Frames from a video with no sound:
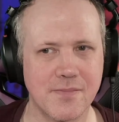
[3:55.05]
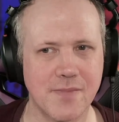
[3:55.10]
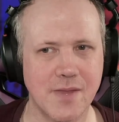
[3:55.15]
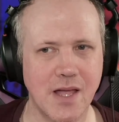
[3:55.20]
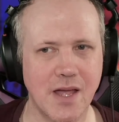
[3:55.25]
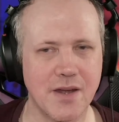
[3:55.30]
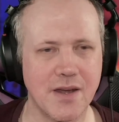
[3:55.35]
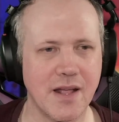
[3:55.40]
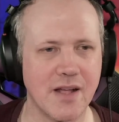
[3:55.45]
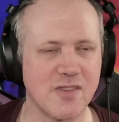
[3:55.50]

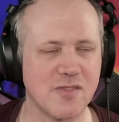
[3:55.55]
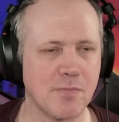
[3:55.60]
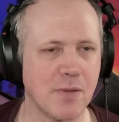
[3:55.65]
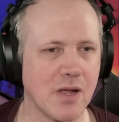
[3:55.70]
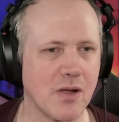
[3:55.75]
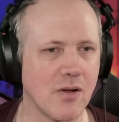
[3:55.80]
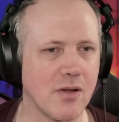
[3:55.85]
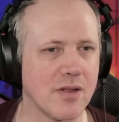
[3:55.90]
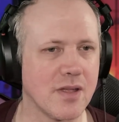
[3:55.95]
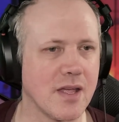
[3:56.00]
And now it's
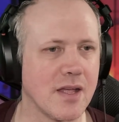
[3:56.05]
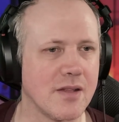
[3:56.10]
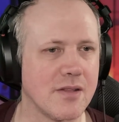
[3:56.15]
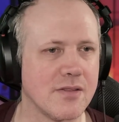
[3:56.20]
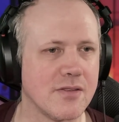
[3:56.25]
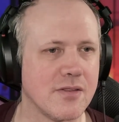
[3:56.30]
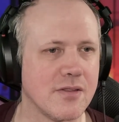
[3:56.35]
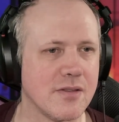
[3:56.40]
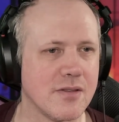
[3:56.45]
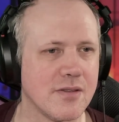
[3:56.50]
back on again.
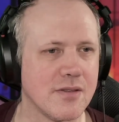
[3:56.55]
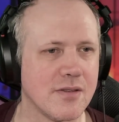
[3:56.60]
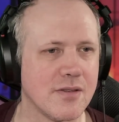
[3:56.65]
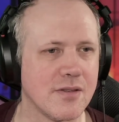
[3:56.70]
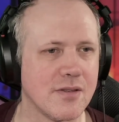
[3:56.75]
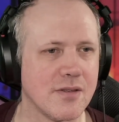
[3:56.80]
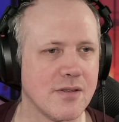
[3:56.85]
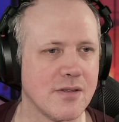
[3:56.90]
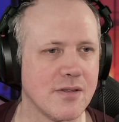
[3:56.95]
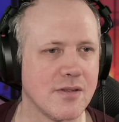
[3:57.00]

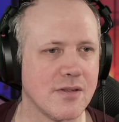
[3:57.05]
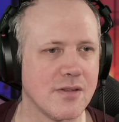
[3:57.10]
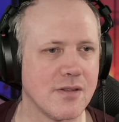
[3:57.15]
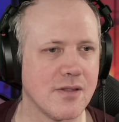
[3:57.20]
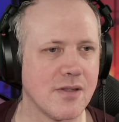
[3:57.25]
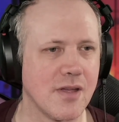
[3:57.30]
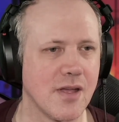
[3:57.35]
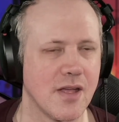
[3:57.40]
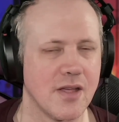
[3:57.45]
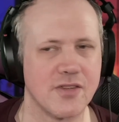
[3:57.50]

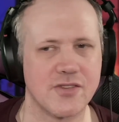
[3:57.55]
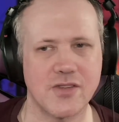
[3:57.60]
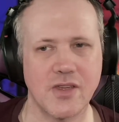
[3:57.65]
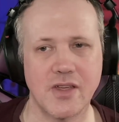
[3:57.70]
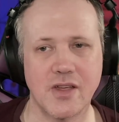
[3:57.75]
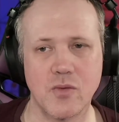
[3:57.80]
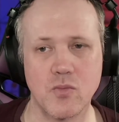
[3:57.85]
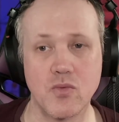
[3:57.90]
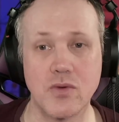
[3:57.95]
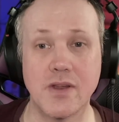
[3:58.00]
So you
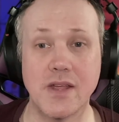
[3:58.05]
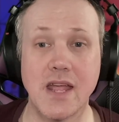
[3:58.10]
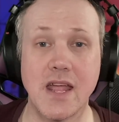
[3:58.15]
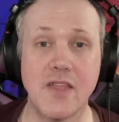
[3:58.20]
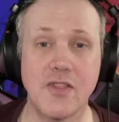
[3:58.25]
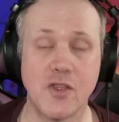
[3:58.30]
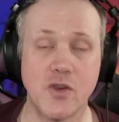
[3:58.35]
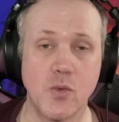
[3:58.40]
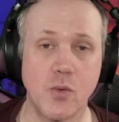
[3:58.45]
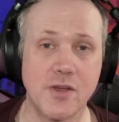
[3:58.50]
can really hear
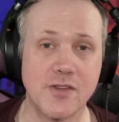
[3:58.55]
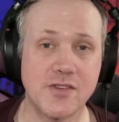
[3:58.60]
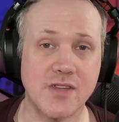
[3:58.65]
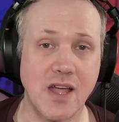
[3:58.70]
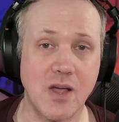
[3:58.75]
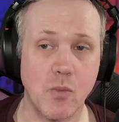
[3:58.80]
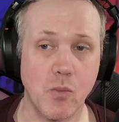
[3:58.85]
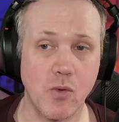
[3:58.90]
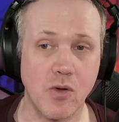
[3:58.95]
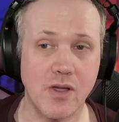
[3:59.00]
the noise
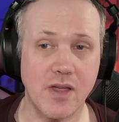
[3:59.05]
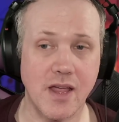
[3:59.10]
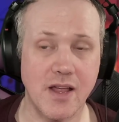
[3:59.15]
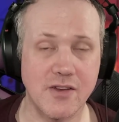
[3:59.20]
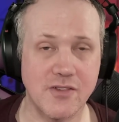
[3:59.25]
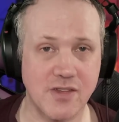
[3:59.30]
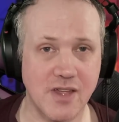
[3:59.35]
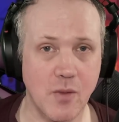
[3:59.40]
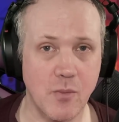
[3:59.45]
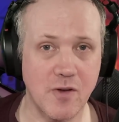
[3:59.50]
gate working
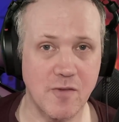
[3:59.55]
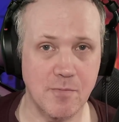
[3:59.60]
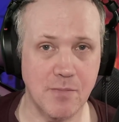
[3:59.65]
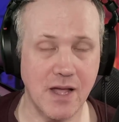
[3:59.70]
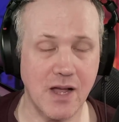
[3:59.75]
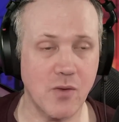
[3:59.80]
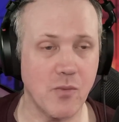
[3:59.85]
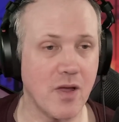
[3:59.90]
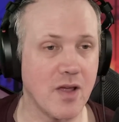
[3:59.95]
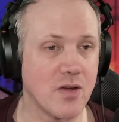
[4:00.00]
to get rid of
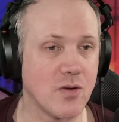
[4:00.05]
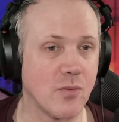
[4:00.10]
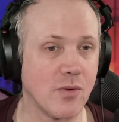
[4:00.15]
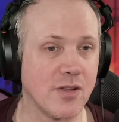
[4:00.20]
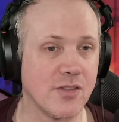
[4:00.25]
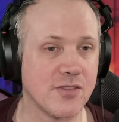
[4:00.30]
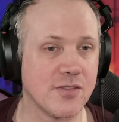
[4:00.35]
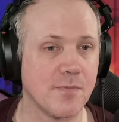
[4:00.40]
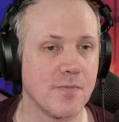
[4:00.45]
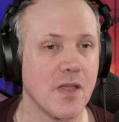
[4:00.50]
background
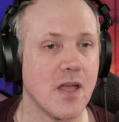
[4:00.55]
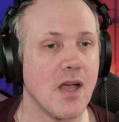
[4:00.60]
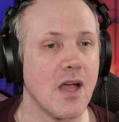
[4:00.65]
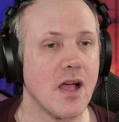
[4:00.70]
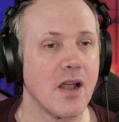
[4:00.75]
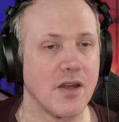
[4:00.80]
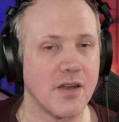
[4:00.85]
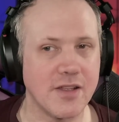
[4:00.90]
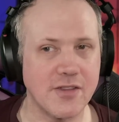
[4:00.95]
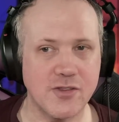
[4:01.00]
noise.
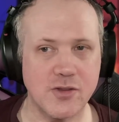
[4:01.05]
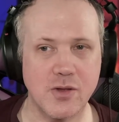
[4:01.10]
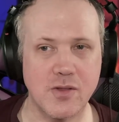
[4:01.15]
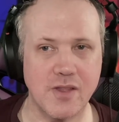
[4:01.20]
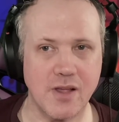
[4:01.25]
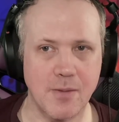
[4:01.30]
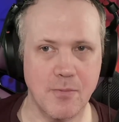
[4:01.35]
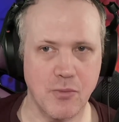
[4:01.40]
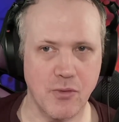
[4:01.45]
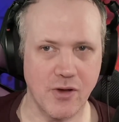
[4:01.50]
Let's turn the
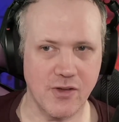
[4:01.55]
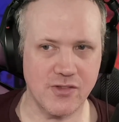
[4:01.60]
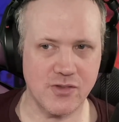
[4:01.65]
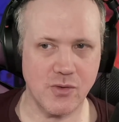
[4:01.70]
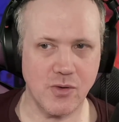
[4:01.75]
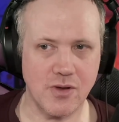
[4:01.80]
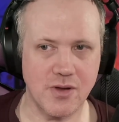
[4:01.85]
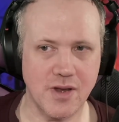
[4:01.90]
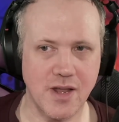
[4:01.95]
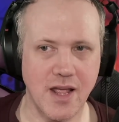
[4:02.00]

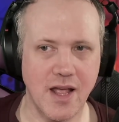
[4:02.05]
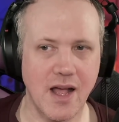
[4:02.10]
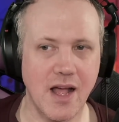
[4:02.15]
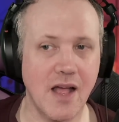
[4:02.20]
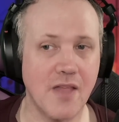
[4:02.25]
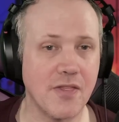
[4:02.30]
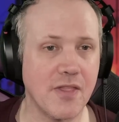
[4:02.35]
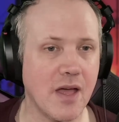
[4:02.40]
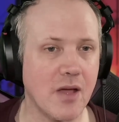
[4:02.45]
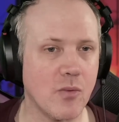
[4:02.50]
compressor on now,
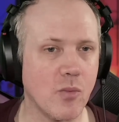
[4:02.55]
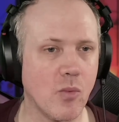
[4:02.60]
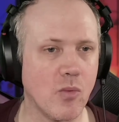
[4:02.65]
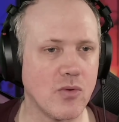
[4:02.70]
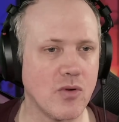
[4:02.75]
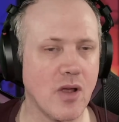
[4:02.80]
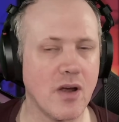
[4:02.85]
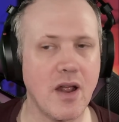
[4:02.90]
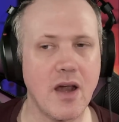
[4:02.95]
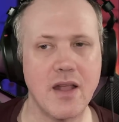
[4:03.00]
and that will
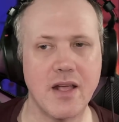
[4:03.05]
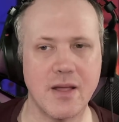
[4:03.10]
not only